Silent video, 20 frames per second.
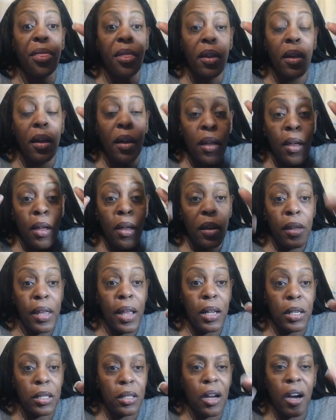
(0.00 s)
yes or
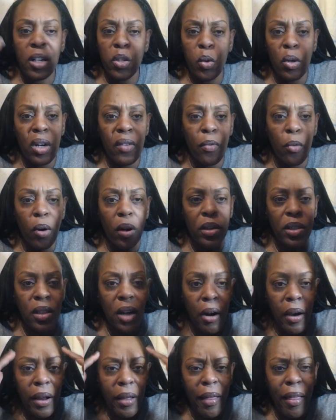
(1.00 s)
24th sorry
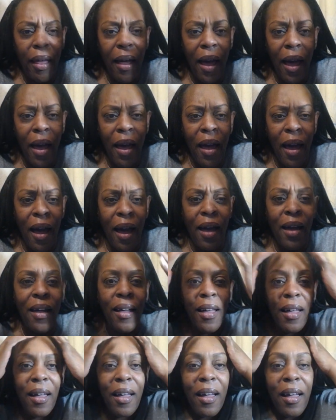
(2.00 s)

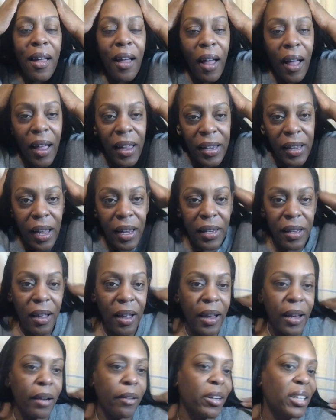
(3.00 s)
Ah, yeah yeah
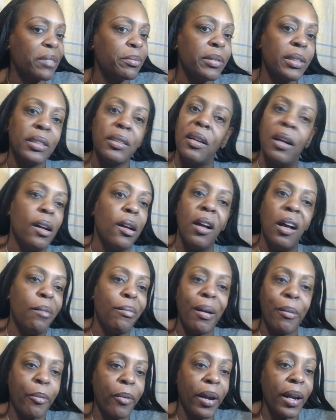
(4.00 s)
christmas oh my brain
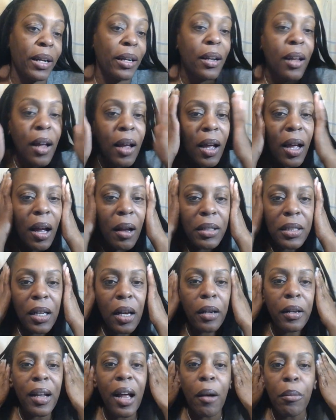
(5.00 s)
i'm telling you i'm
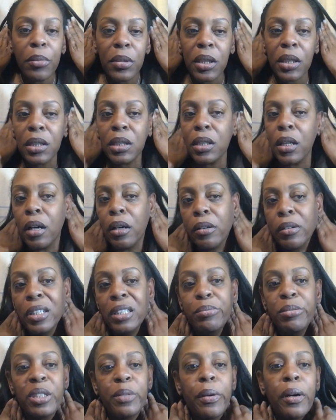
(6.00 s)
just a christmas
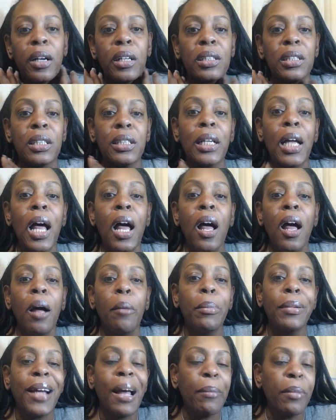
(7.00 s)
person but I've been
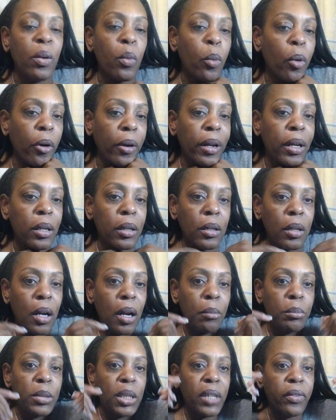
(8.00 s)
wearing um,
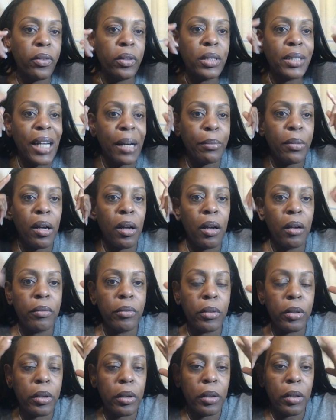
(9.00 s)
different type of
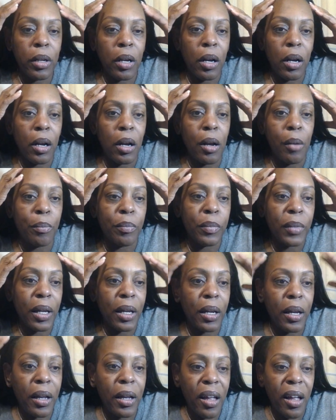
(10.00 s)
uh, uh,
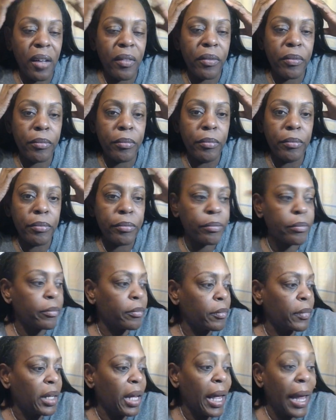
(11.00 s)

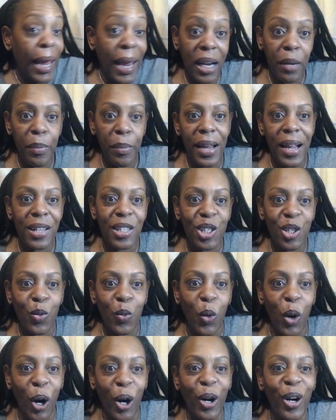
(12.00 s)
headbands to work
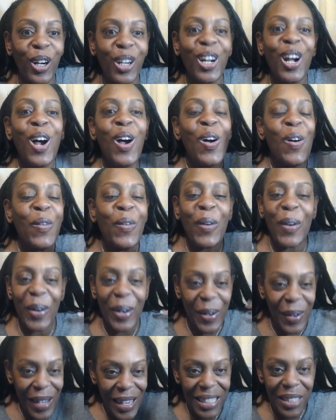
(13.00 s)
for
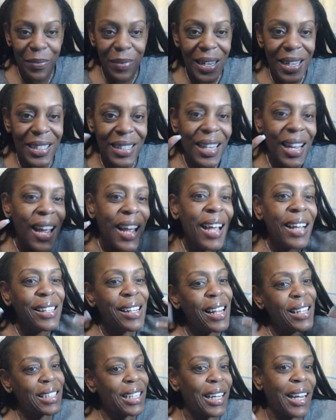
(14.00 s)
Christmas just to get
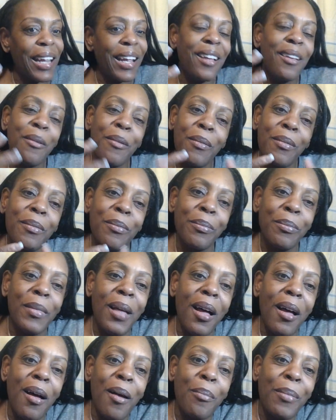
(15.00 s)
uh, my
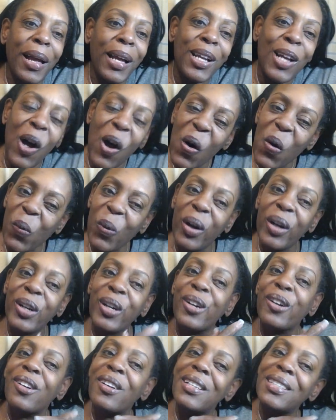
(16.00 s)
coworkers
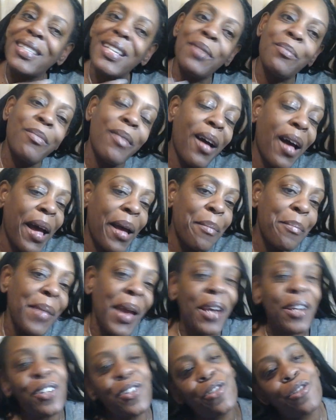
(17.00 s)
and my
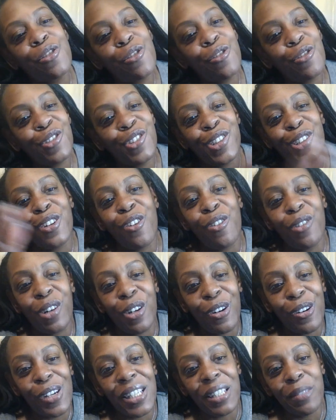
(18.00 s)
managers, you know, in the Christmas
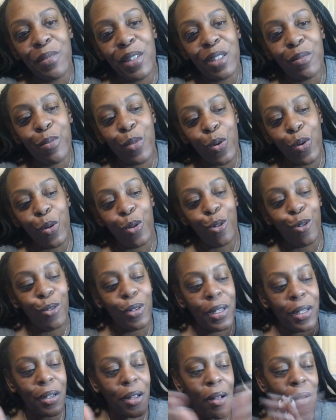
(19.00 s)
mood, you know.
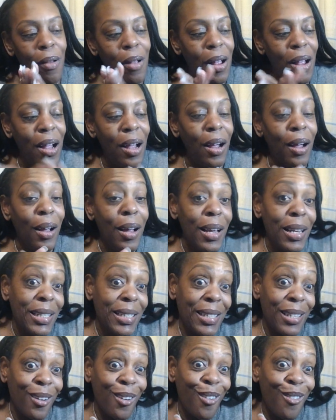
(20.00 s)
So
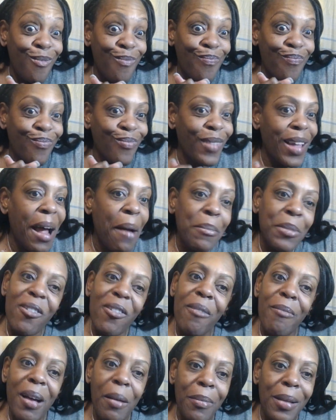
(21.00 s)
I'm doing my best
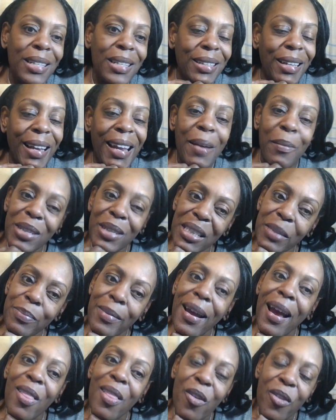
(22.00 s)
to keep a smile on their
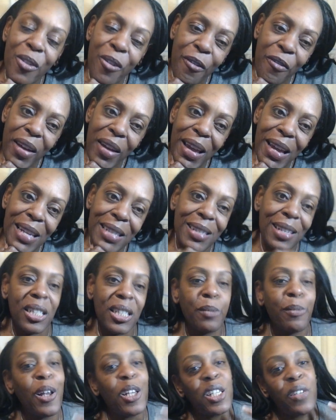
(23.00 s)
face, especially for
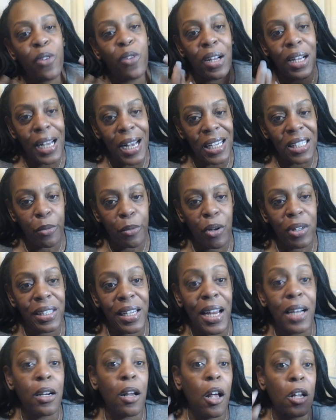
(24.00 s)
customers. And also,
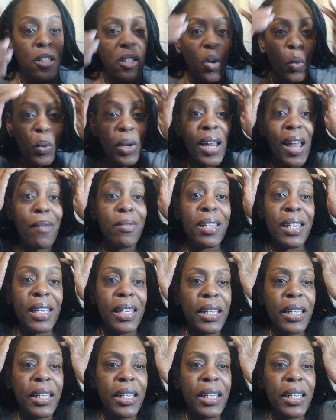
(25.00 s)
we have kids,